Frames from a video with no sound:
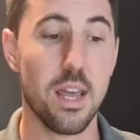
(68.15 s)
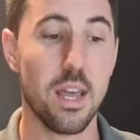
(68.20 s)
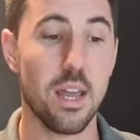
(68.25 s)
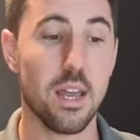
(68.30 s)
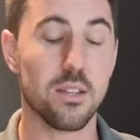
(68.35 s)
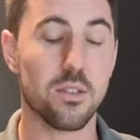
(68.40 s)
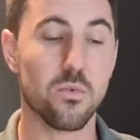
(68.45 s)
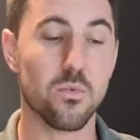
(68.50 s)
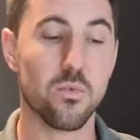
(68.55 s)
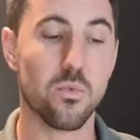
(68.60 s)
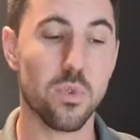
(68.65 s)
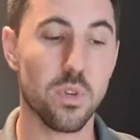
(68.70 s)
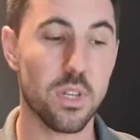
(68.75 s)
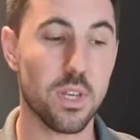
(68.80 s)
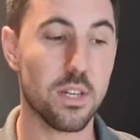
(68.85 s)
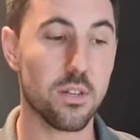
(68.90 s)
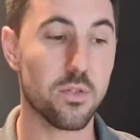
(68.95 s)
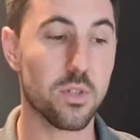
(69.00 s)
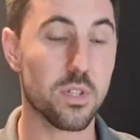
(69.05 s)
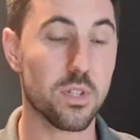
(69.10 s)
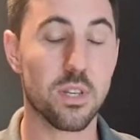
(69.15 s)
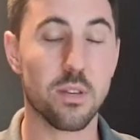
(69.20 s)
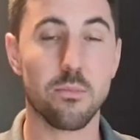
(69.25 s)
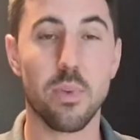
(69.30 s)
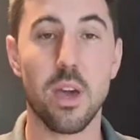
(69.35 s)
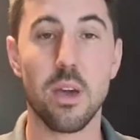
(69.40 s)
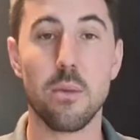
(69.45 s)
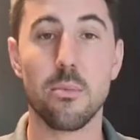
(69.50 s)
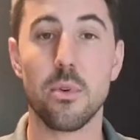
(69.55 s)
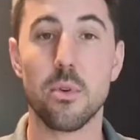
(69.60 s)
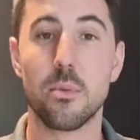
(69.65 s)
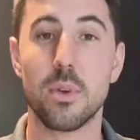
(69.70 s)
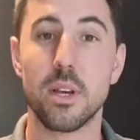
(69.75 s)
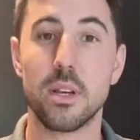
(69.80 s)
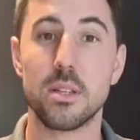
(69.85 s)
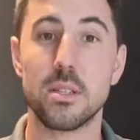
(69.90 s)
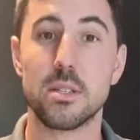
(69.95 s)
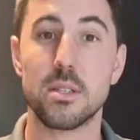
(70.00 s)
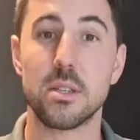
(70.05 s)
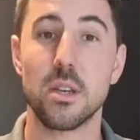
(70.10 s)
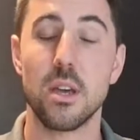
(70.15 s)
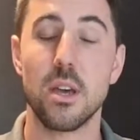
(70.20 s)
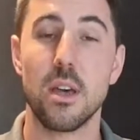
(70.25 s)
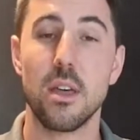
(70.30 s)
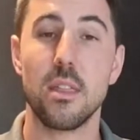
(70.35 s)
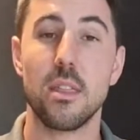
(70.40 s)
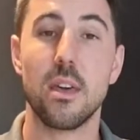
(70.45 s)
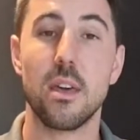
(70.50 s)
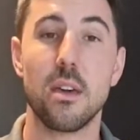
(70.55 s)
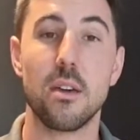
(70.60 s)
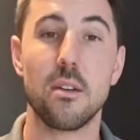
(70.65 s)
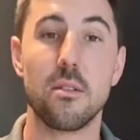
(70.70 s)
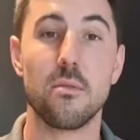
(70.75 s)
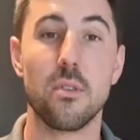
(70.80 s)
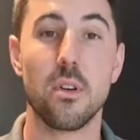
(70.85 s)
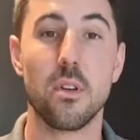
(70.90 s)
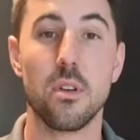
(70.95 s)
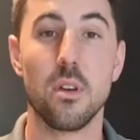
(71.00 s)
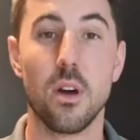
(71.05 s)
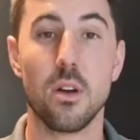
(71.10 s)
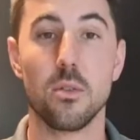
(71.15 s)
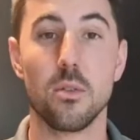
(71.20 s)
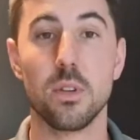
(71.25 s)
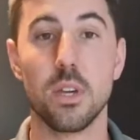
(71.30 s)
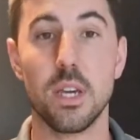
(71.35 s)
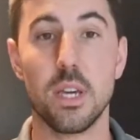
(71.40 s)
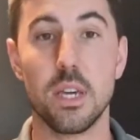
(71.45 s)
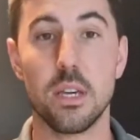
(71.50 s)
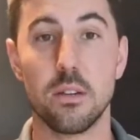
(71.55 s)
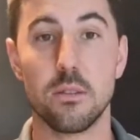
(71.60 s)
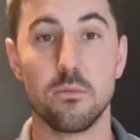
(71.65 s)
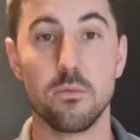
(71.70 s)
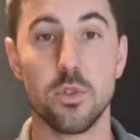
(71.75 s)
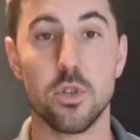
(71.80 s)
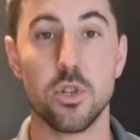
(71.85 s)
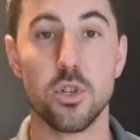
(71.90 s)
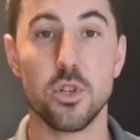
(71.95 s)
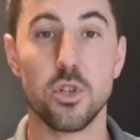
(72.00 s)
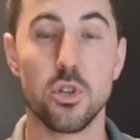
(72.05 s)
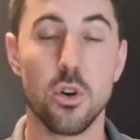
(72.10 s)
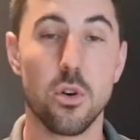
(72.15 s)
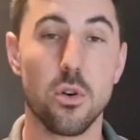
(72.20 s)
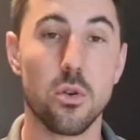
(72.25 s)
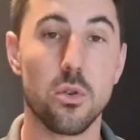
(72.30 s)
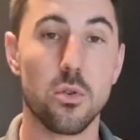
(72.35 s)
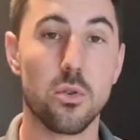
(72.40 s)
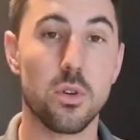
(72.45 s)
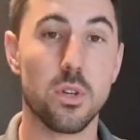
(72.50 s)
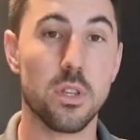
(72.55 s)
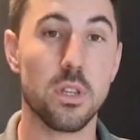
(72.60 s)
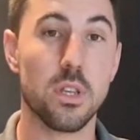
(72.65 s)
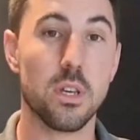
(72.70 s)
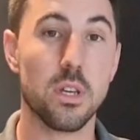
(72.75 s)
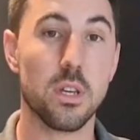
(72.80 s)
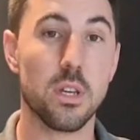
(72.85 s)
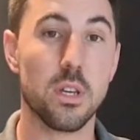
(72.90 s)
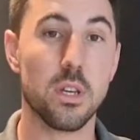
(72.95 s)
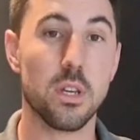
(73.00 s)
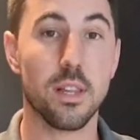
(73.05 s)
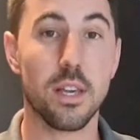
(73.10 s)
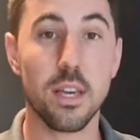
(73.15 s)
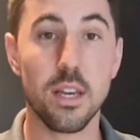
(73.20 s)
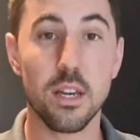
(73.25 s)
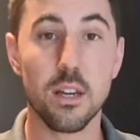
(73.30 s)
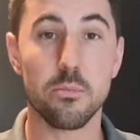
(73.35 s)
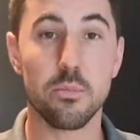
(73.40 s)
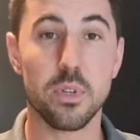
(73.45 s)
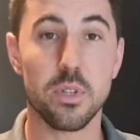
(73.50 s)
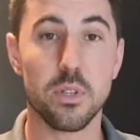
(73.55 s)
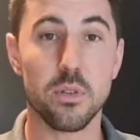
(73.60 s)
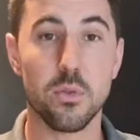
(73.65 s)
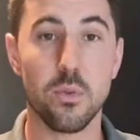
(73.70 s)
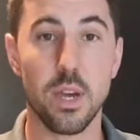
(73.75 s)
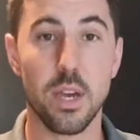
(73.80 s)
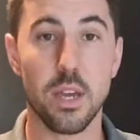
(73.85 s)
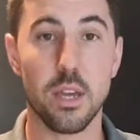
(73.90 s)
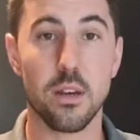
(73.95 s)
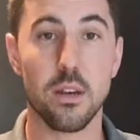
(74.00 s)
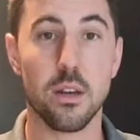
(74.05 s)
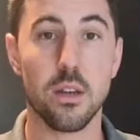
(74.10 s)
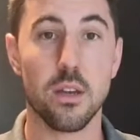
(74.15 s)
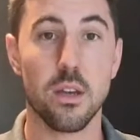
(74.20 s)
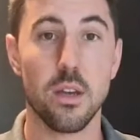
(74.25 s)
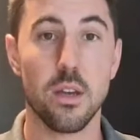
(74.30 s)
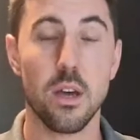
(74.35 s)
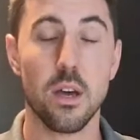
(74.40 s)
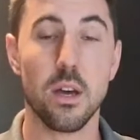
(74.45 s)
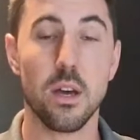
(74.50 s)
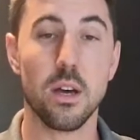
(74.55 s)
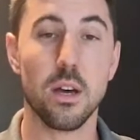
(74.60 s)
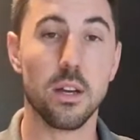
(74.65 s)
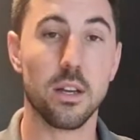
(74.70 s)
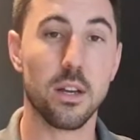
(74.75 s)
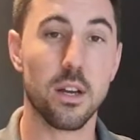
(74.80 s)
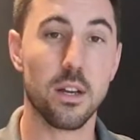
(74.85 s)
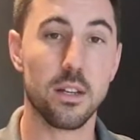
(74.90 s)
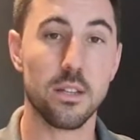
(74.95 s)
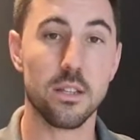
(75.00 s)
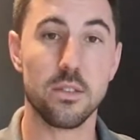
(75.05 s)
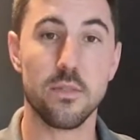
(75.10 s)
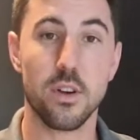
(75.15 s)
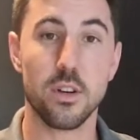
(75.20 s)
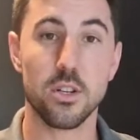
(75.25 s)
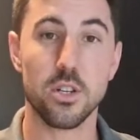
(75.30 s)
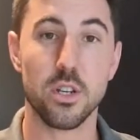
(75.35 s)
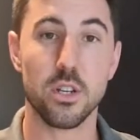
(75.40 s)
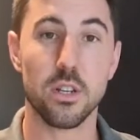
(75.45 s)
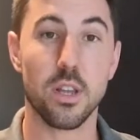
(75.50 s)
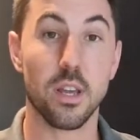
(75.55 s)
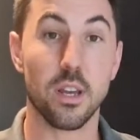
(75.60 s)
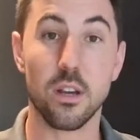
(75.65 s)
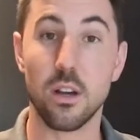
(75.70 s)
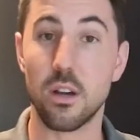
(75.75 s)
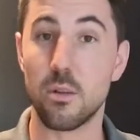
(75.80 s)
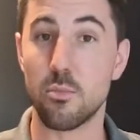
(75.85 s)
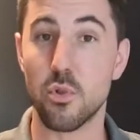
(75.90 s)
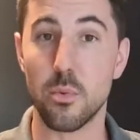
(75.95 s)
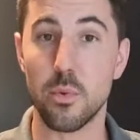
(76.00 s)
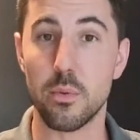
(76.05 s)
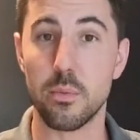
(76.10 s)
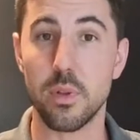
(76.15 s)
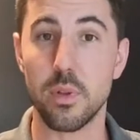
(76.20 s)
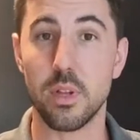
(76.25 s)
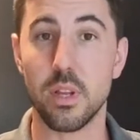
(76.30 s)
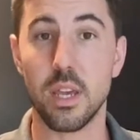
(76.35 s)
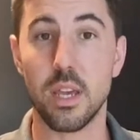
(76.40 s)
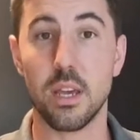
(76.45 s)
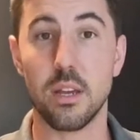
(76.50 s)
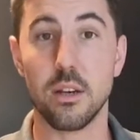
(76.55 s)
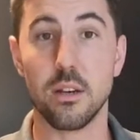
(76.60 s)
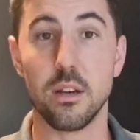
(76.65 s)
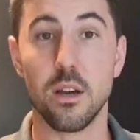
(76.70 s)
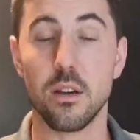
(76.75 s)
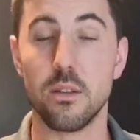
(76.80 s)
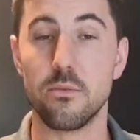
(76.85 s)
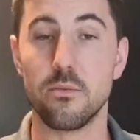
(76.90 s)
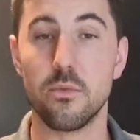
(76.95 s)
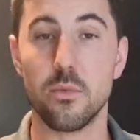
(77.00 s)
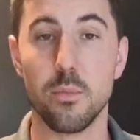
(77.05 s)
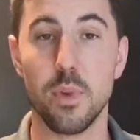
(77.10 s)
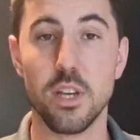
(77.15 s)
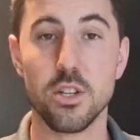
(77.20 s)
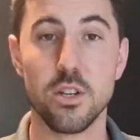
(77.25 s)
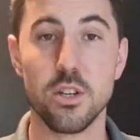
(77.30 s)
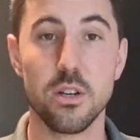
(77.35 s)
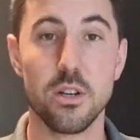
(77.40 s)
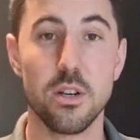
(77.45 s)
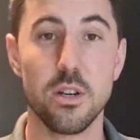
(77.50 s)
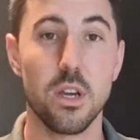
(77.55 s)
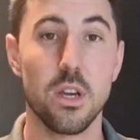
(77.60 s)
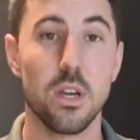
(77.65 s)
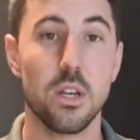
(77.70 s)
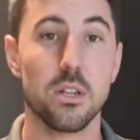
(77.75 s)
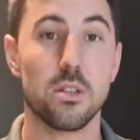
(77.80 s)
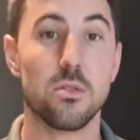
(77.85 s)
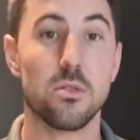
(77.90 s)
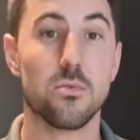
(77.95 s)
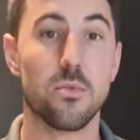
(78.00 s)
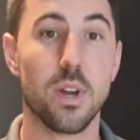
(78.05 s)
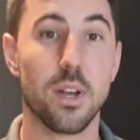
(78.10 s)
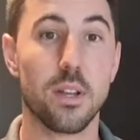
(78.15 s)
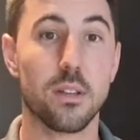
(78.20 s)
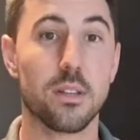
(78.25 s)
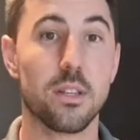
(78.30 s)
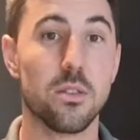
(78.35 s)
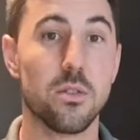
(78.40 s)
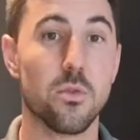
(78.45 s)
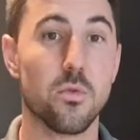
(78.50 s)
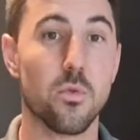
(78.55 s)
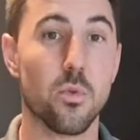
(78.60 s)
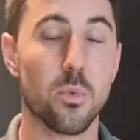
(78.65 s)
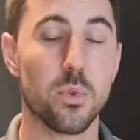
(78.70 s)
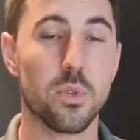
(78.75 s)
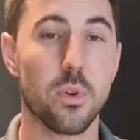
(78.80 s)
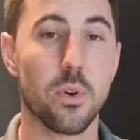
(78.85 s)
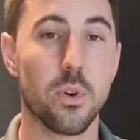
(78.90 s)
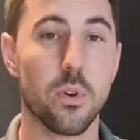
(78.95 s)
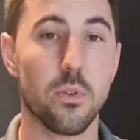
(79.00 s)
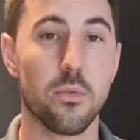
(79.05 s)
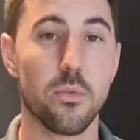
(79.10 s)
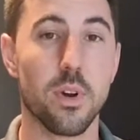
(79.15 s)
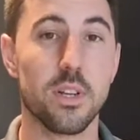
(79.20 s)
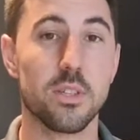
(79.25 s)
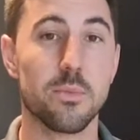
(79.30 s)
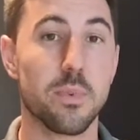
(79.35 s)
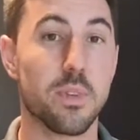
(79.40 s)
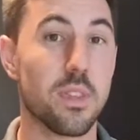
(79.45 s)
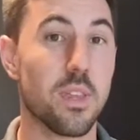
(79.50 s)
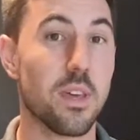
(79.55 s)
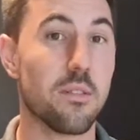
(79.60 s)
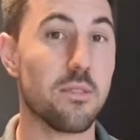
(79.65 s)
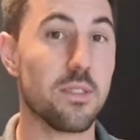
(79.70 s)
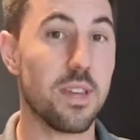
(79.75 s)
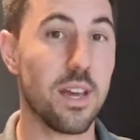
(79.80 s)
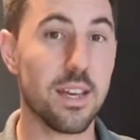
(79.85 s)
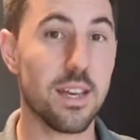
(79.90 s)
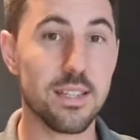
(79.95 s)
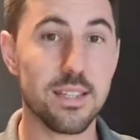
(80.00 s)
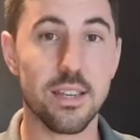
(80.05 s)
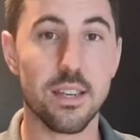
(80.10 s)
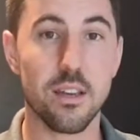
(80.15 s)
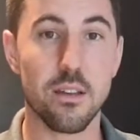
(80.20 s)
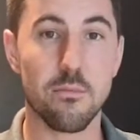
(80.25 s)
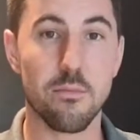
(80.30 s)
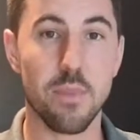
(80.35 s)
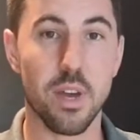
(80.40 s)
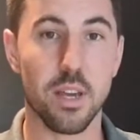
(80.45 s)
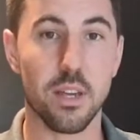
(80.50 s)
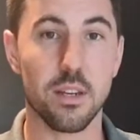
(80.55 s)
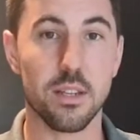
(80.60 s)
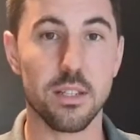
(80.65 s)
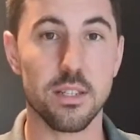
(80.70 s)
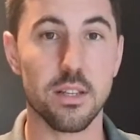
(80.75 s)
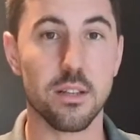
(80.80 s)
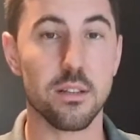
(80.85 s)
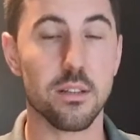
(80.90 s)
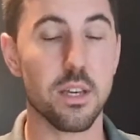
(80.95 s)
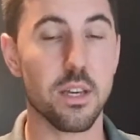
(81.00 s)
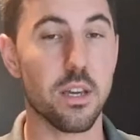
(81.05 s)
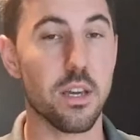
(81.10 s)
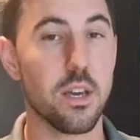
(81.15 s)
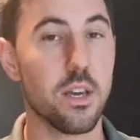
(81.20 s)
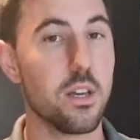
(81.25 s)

It's a really interesting paper because they've not only showed the link between gut dysfunction like gut permeability and gut inflammation directly to rheumatoid arthritis, but they've tested it mechanistically.